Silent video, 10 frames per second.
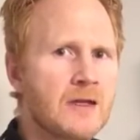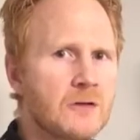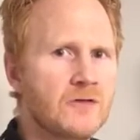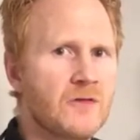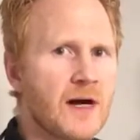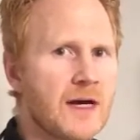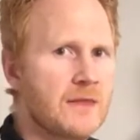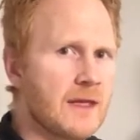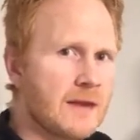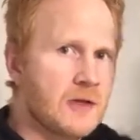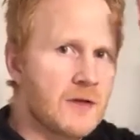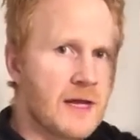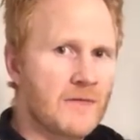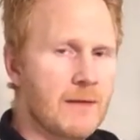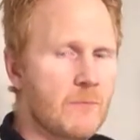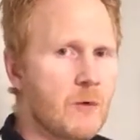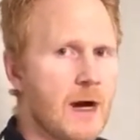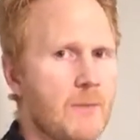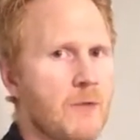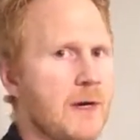you'll find then that you have that more
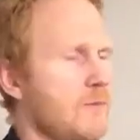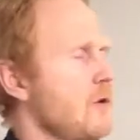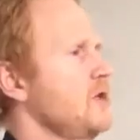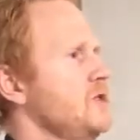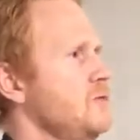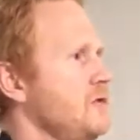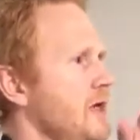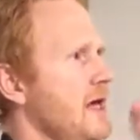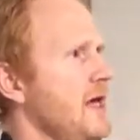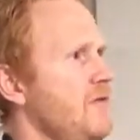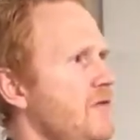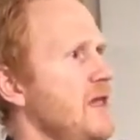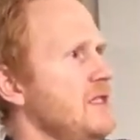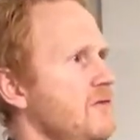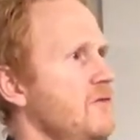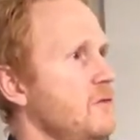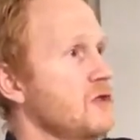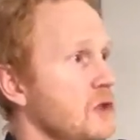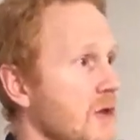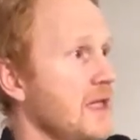upright posture with your head facing
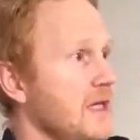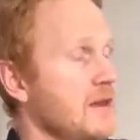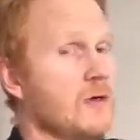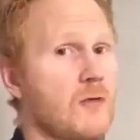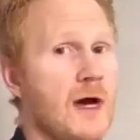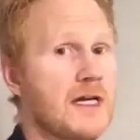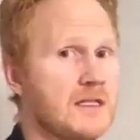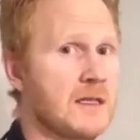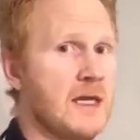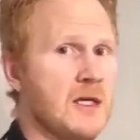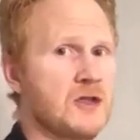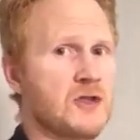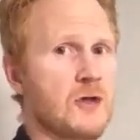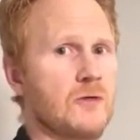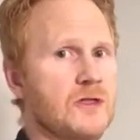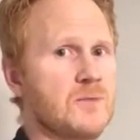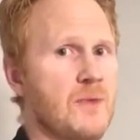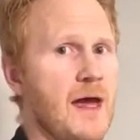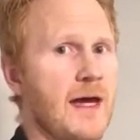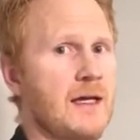forwards, looking at the horizon, shoulders
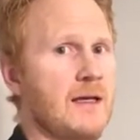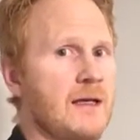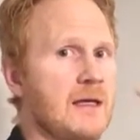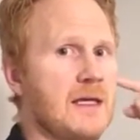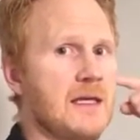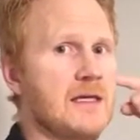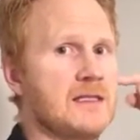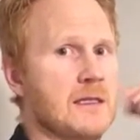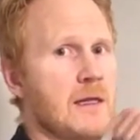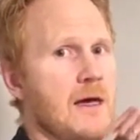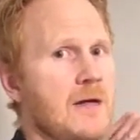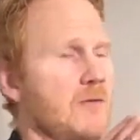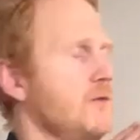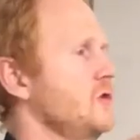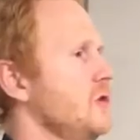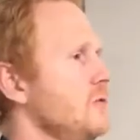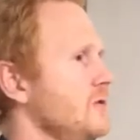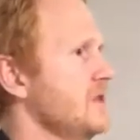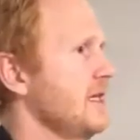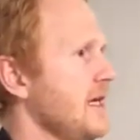back, ears in line with the
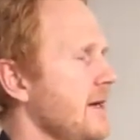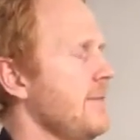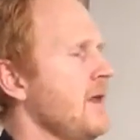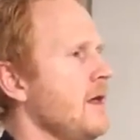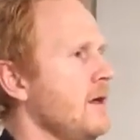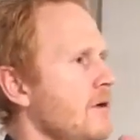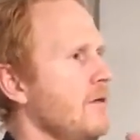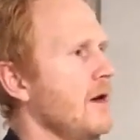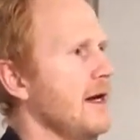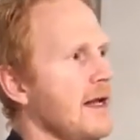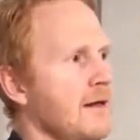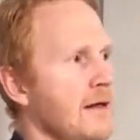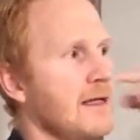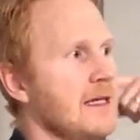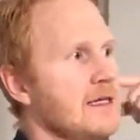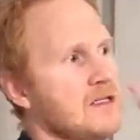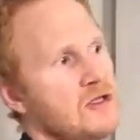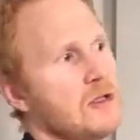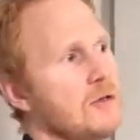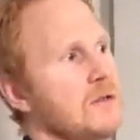shoulders again, all right, and ears,
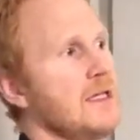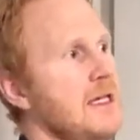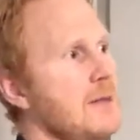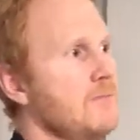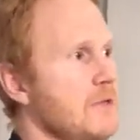shoulder, hip,